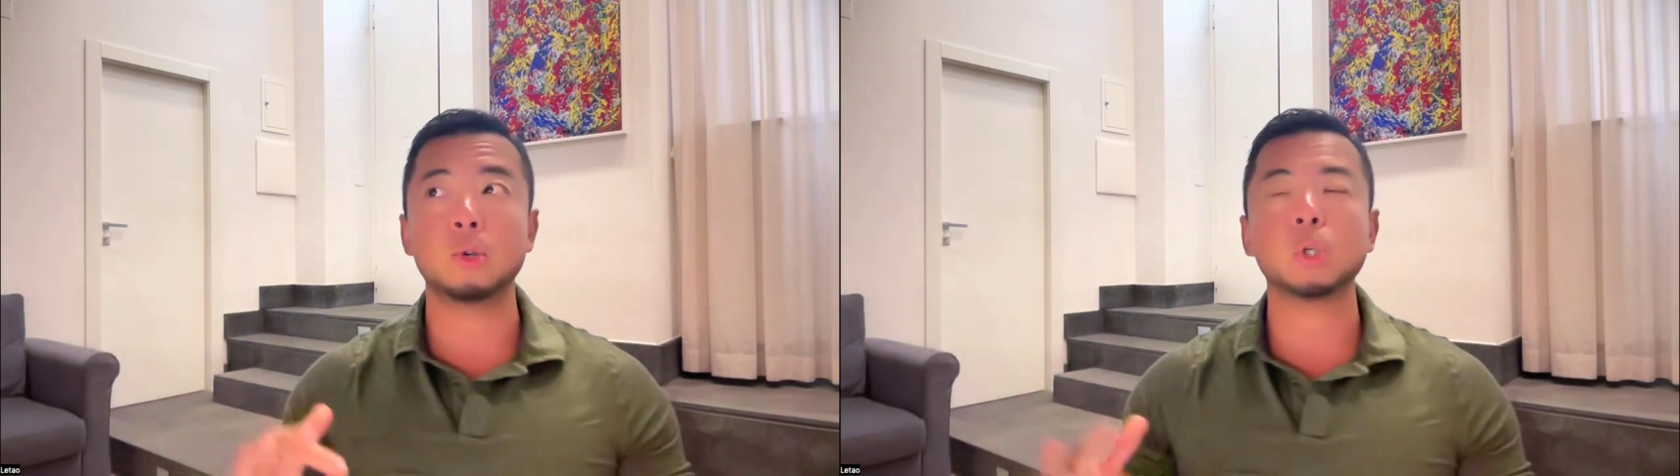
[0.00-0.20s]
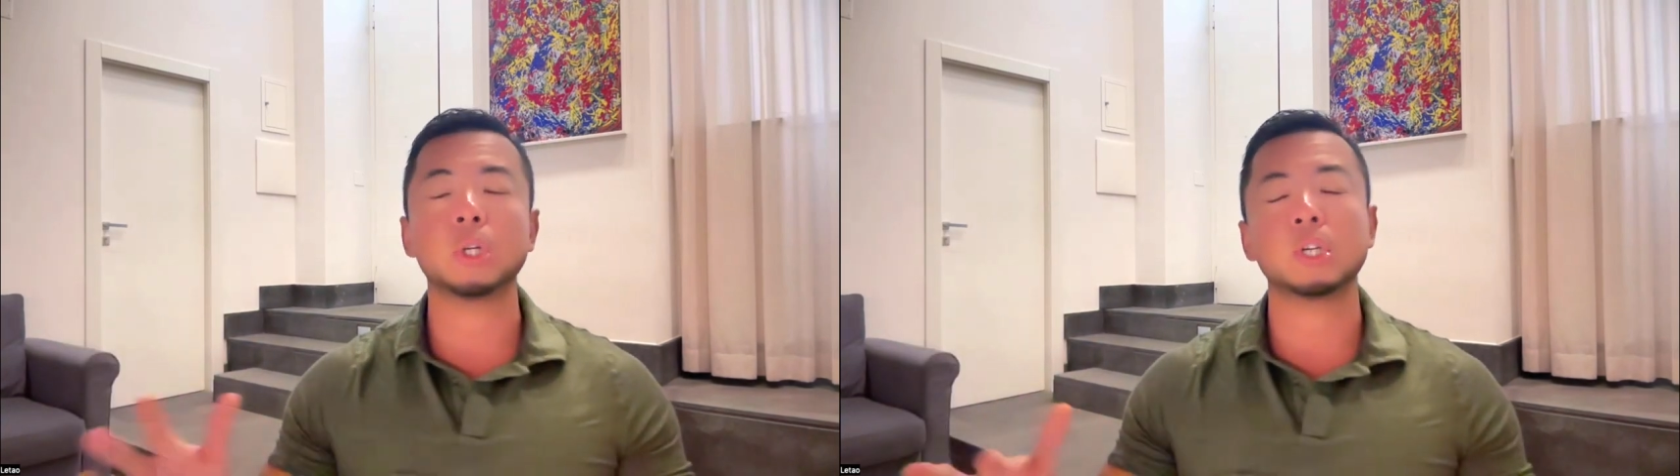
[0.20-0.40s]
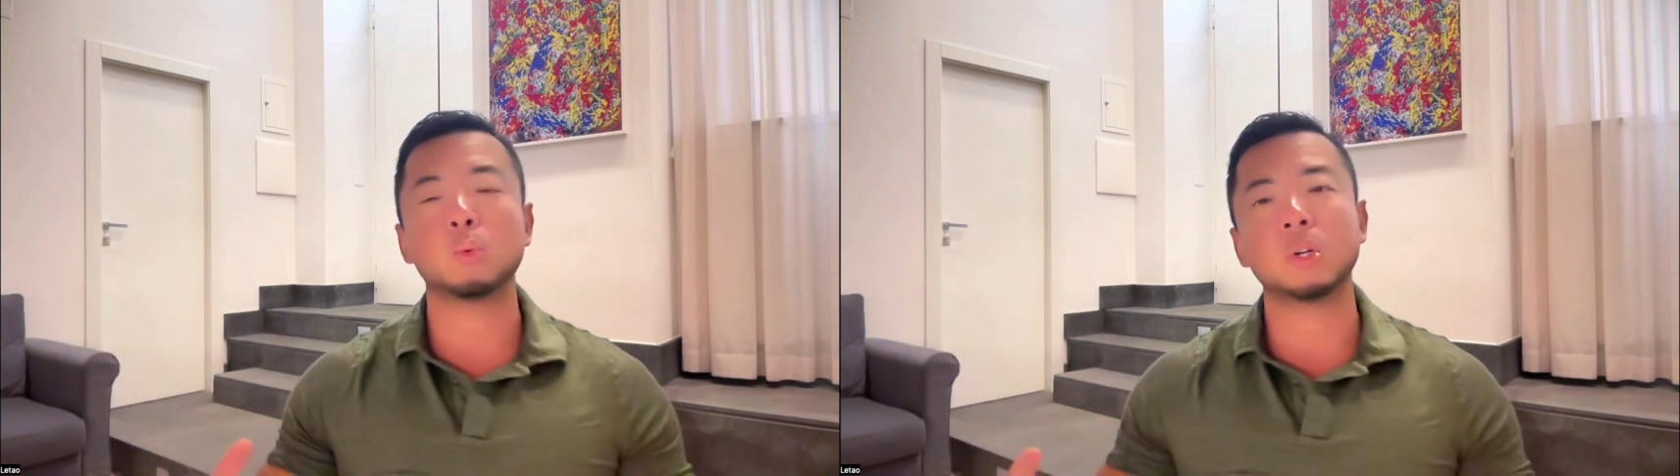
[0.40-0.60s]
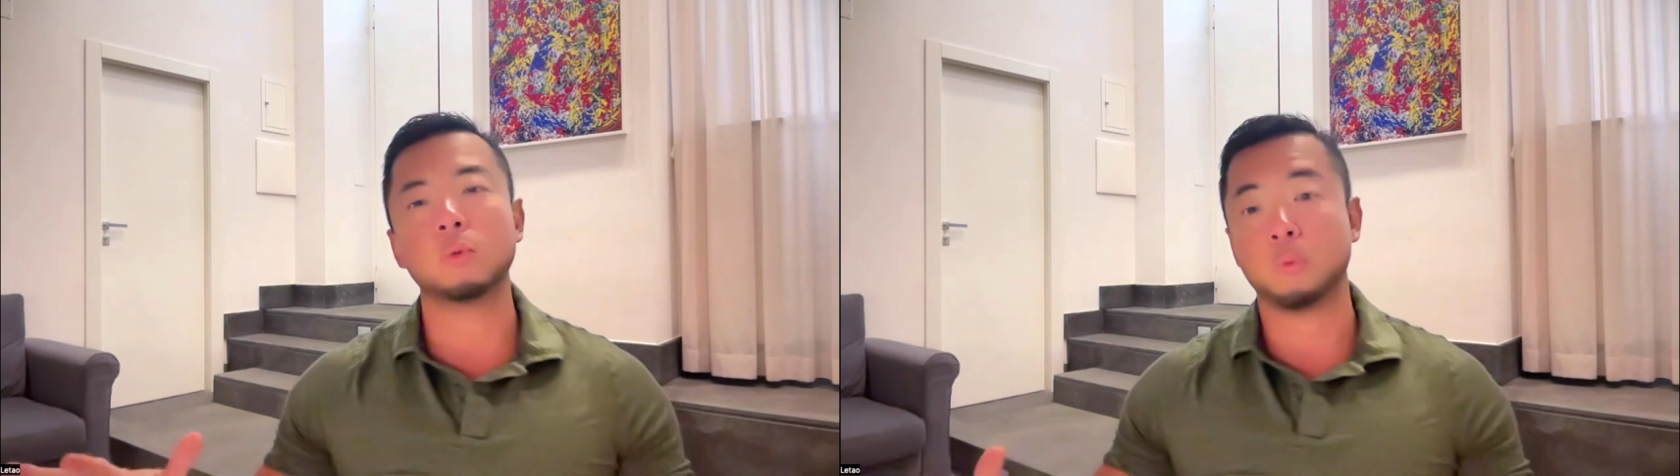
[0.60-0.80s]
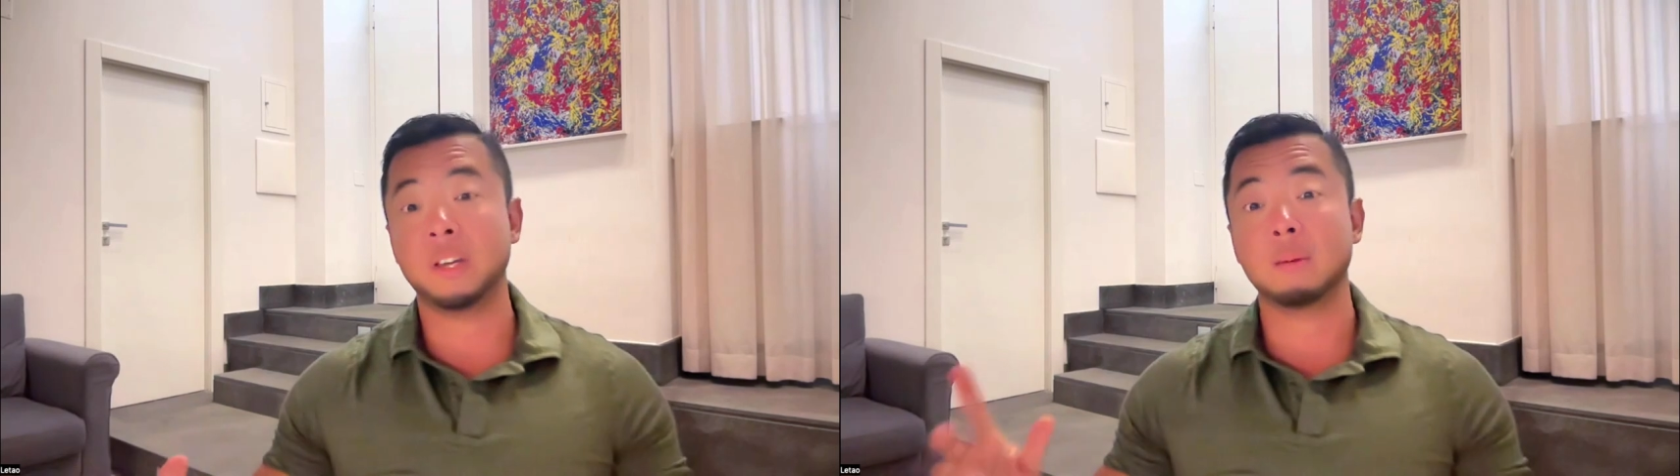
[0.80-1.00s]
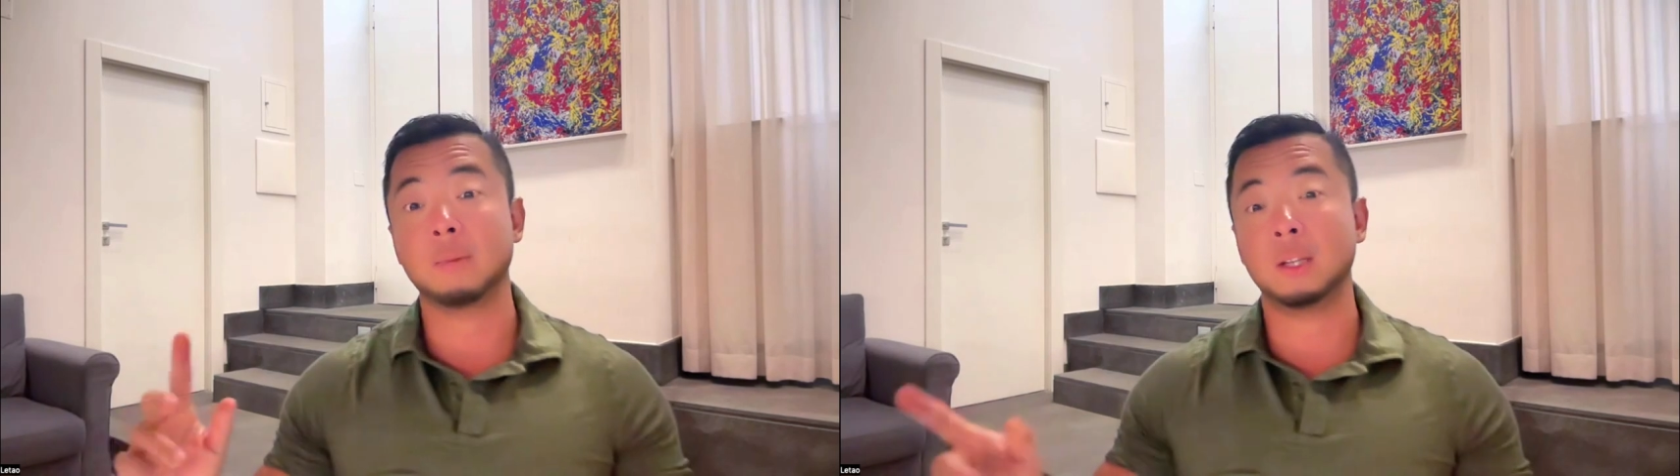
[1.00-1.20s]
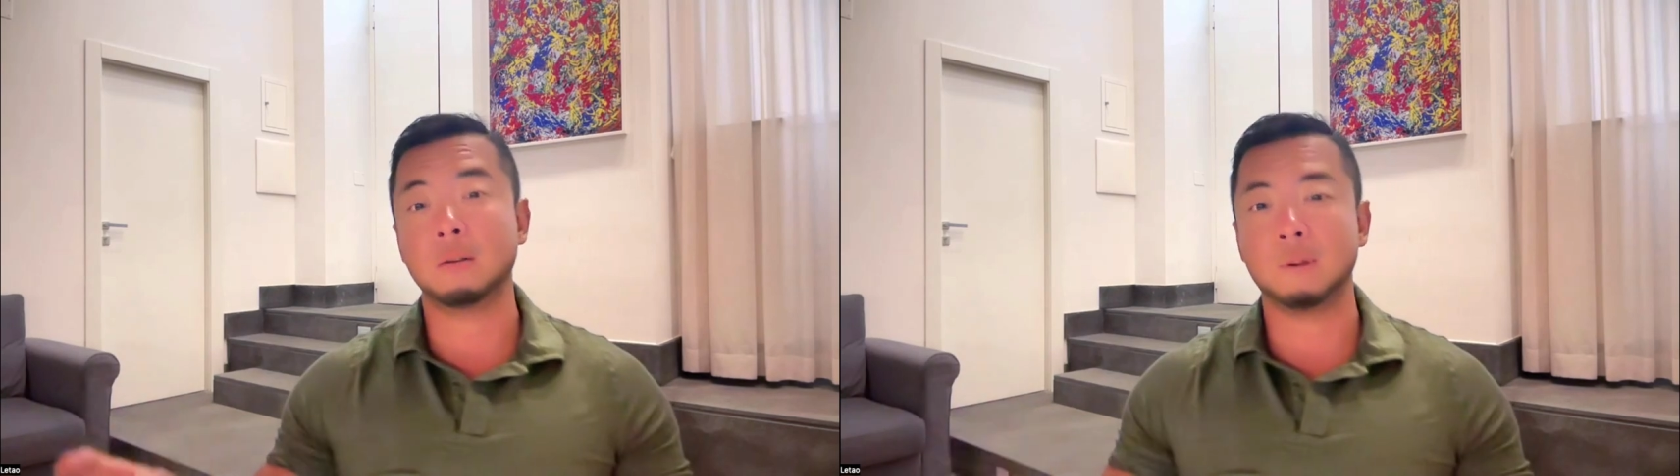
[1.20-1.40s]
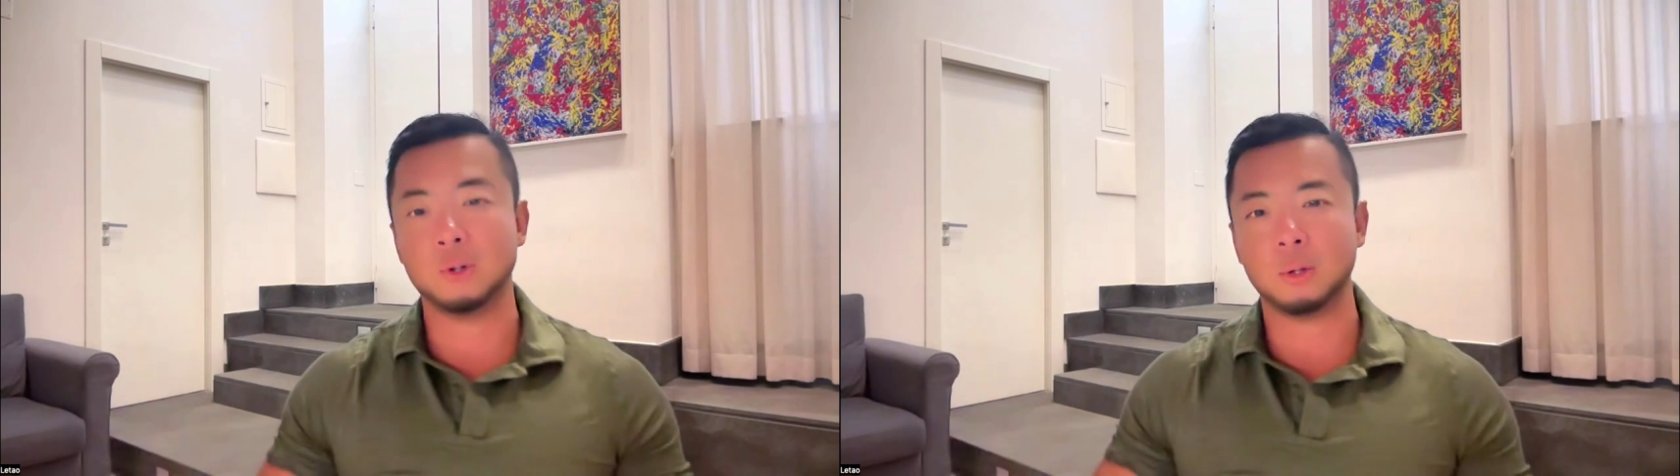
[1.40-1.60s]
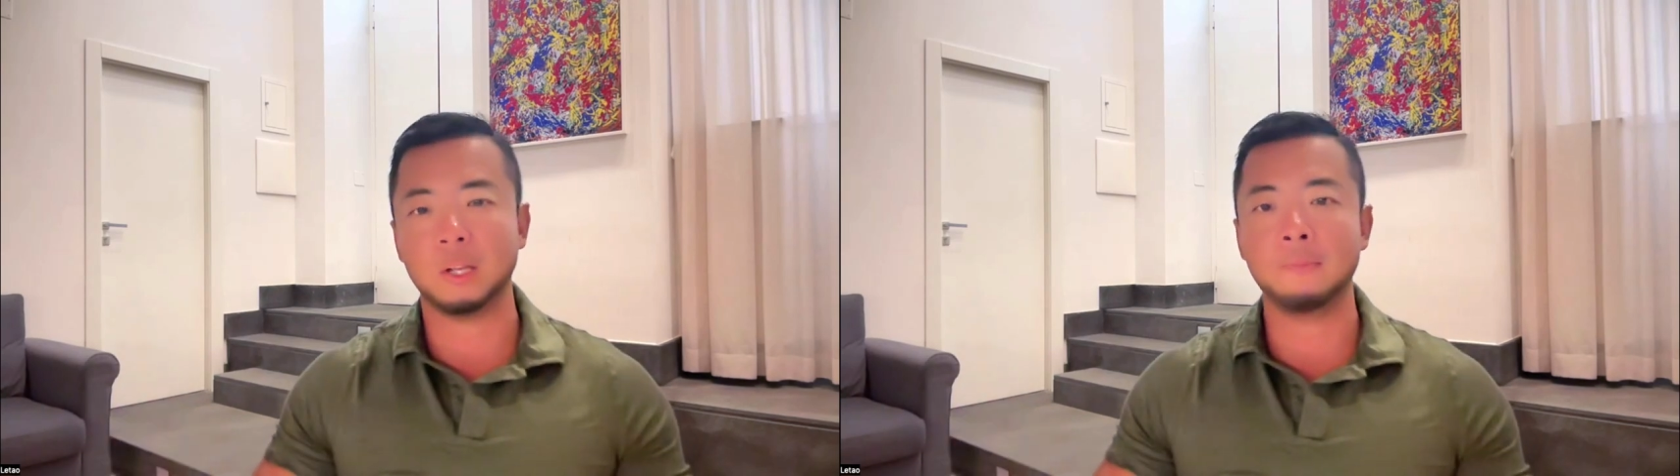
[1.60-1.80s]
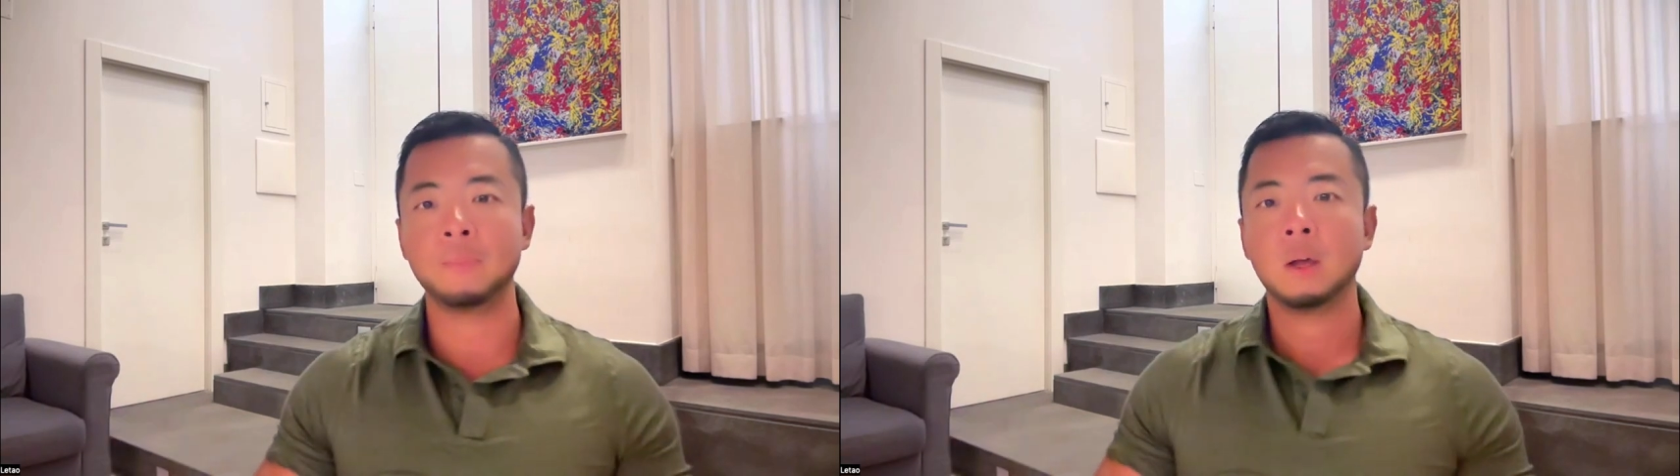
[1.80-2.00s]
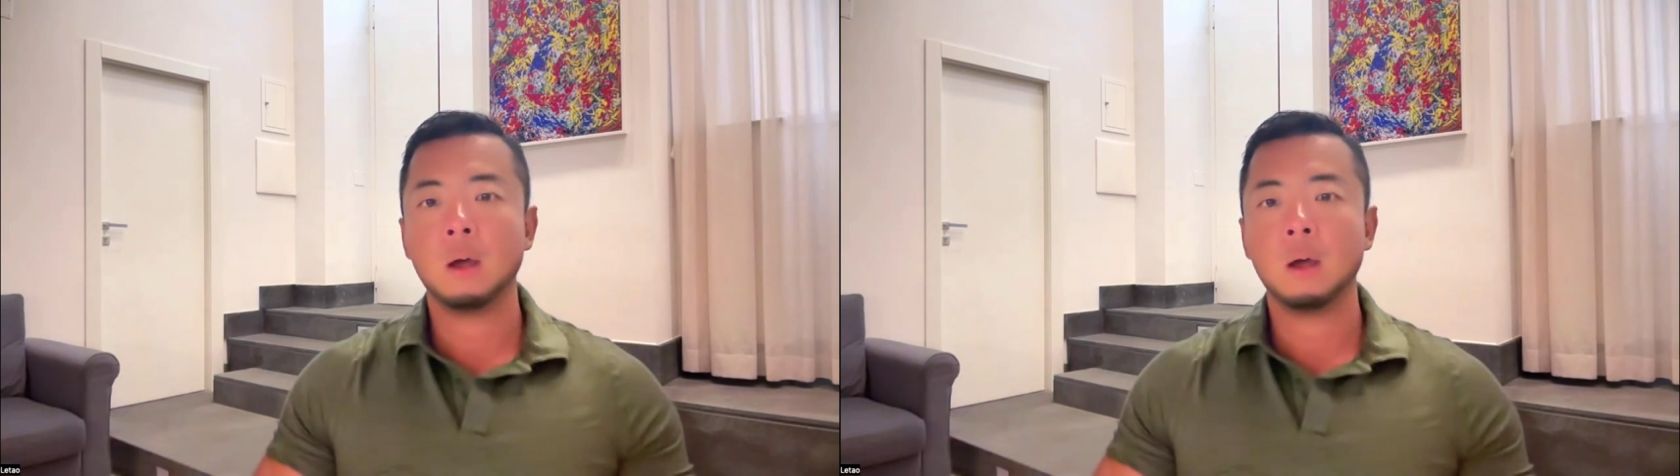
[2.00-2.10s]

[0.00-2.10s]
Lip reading: usually you wouldn't read them individually.